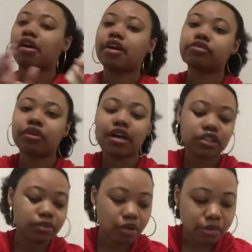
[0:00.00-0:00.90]
as you guys could
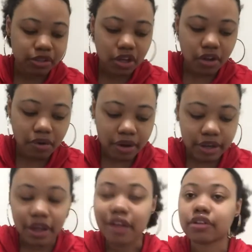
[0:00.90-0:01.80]
probably tell already,
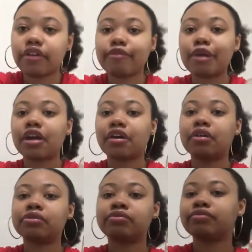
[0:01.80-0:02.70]
I love mango.
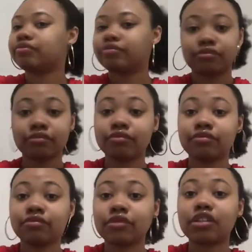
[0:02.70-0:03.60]

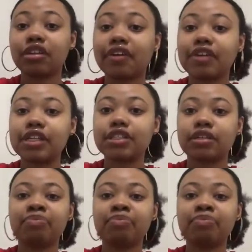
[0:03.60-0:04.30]
Love it.